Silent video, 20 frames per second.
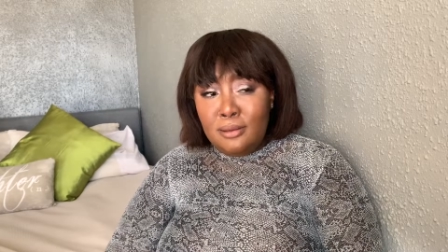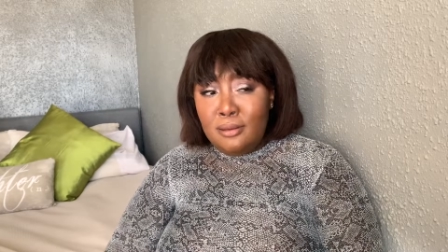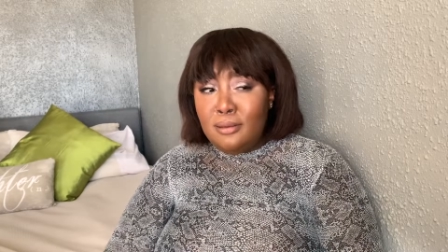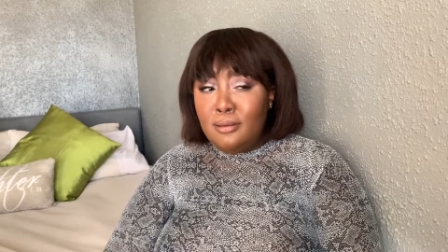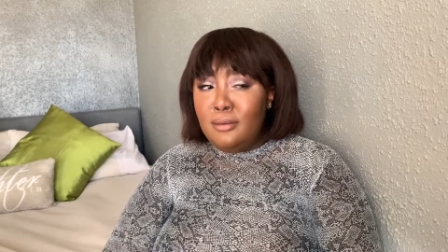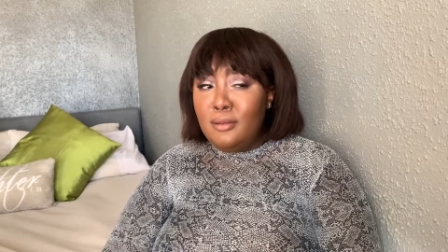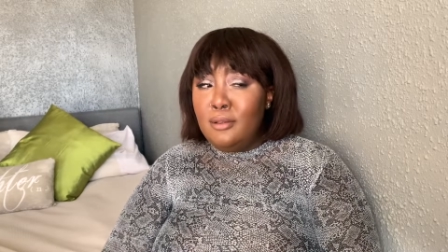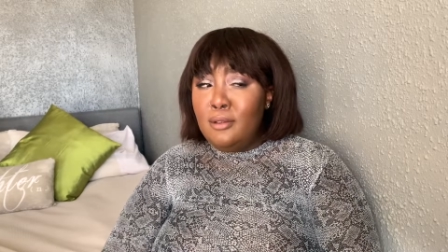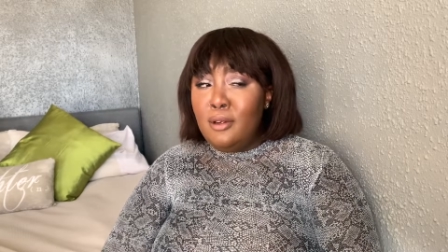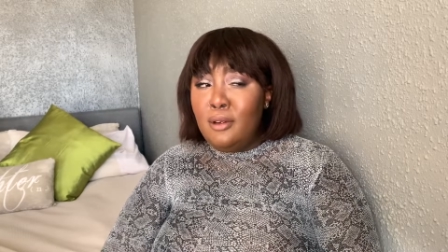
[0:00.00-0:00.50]

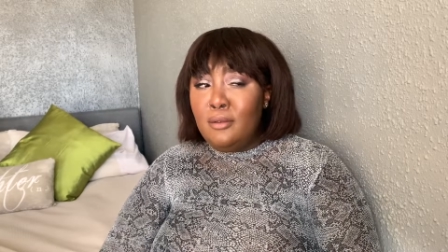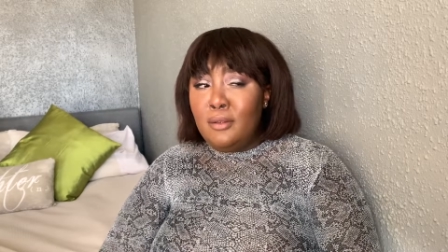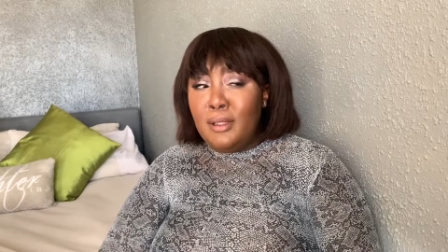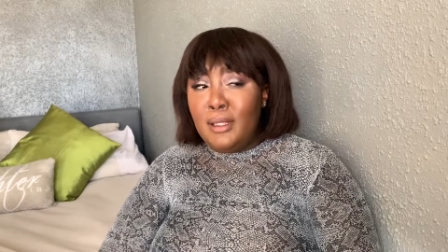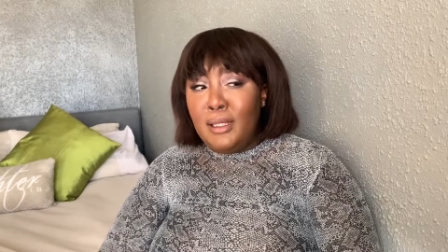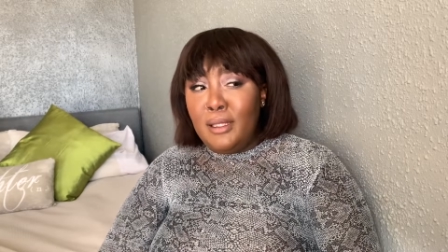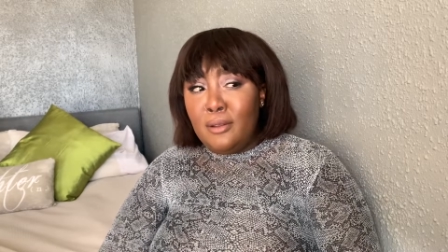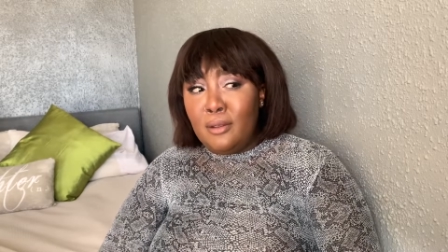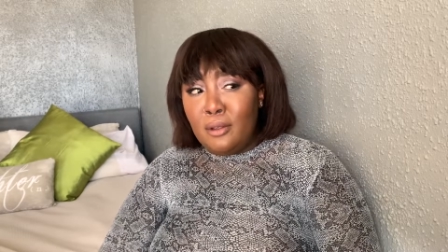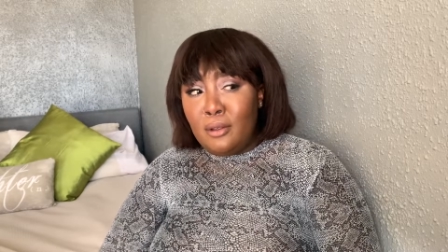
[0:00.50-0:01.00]
"You don't
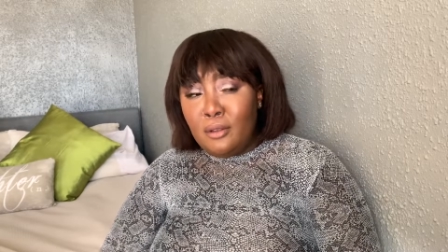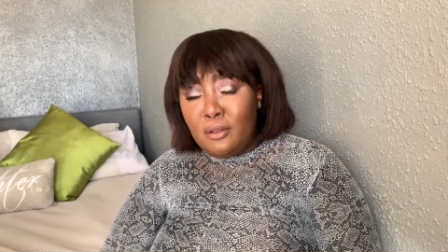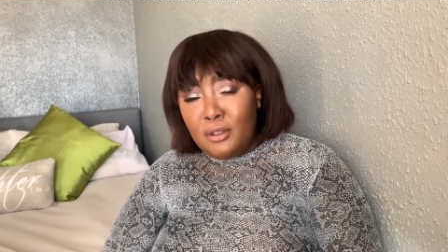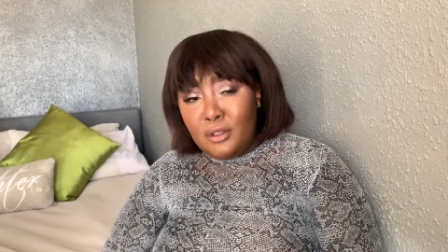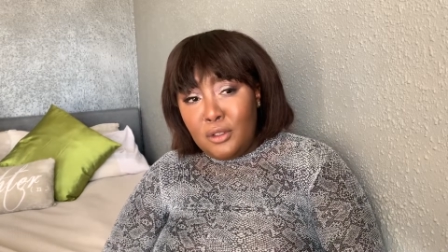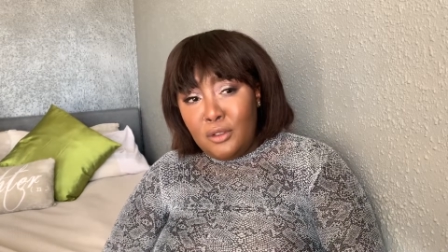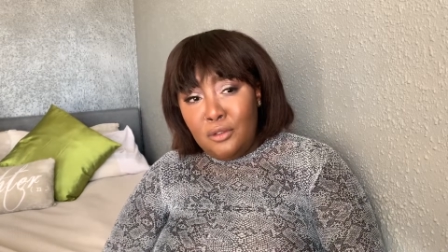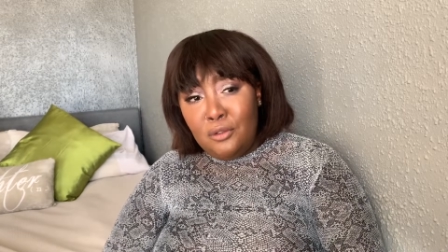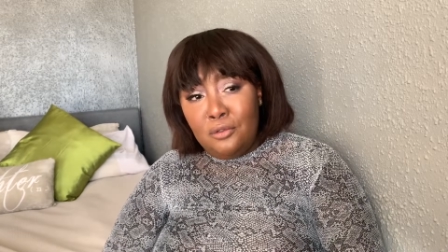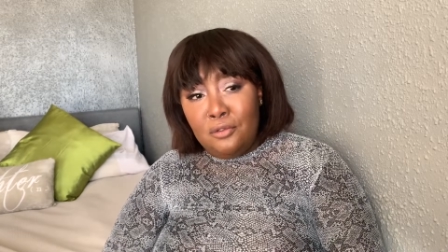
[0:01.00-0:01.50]
need those.
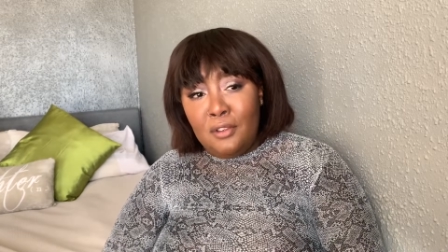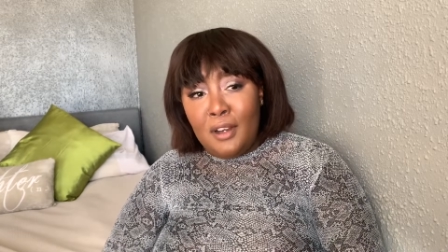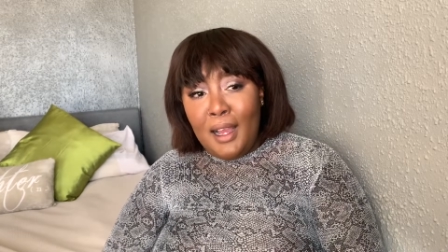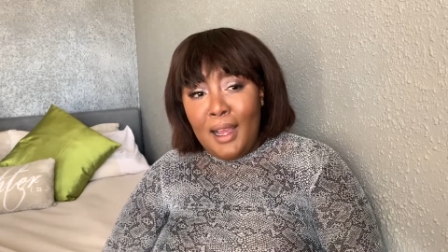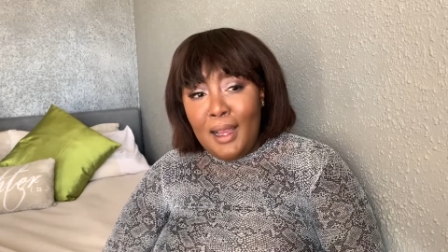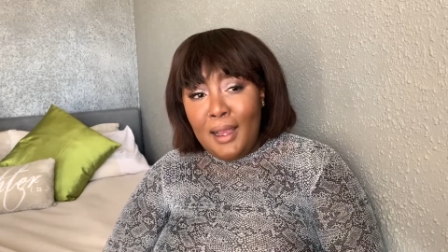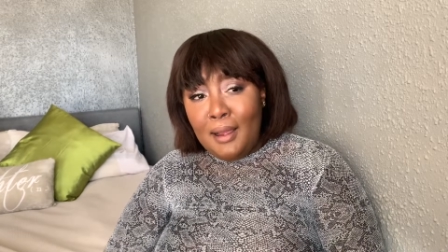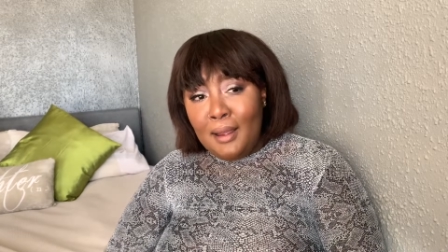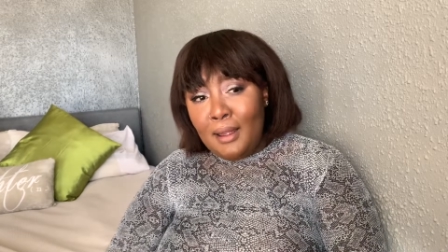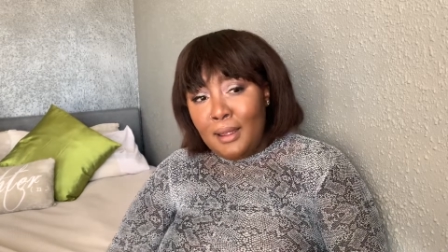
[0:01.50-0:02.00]
You
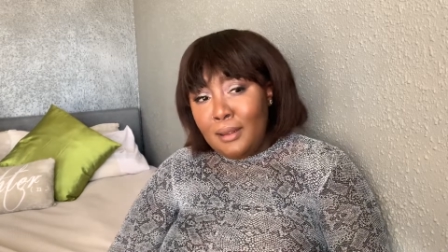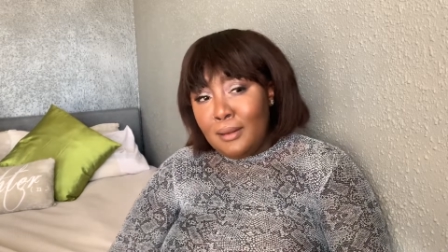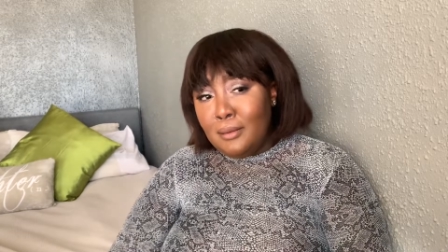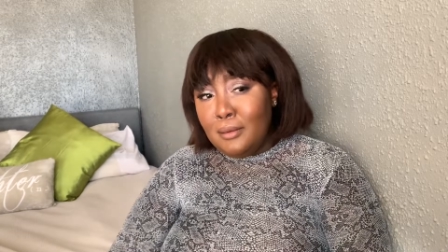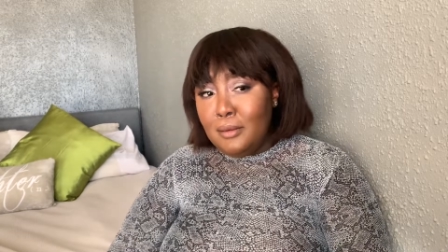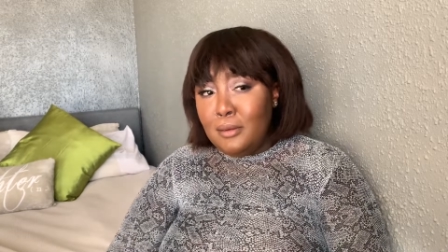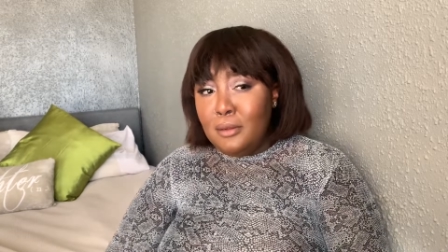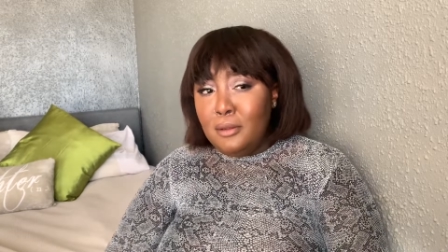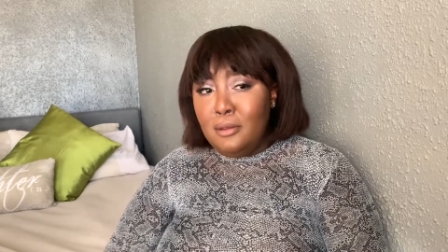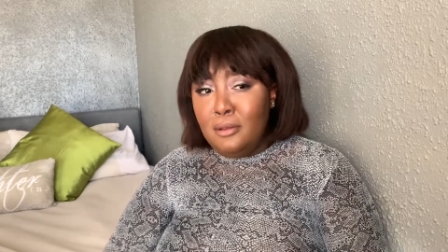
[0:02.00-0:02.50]
fine.
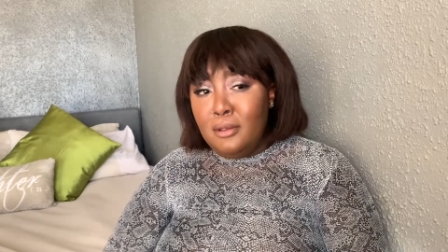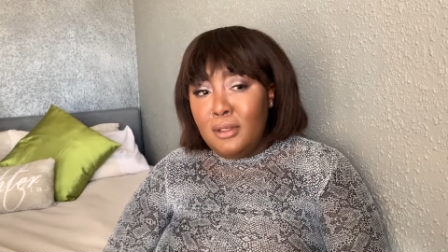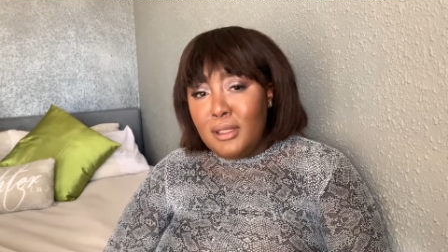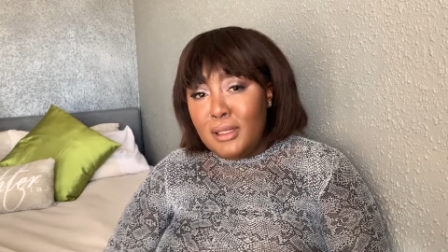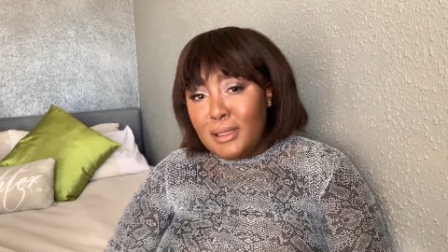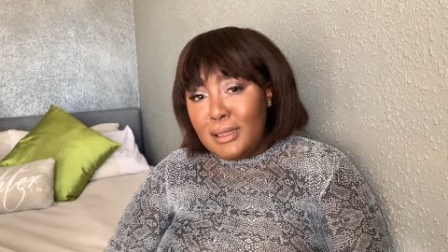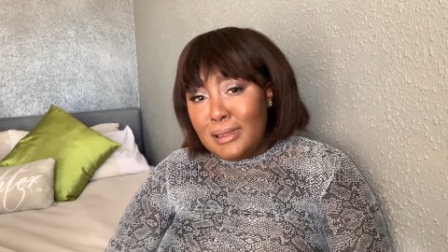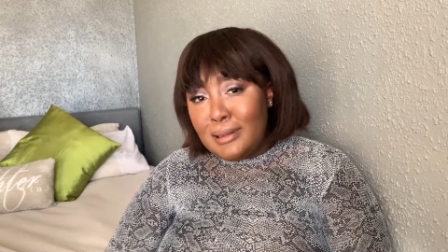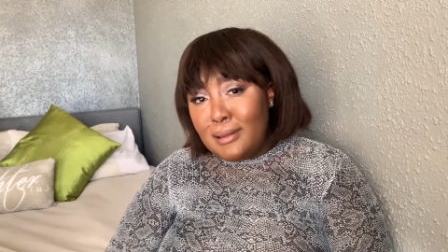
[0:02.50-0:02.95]
You just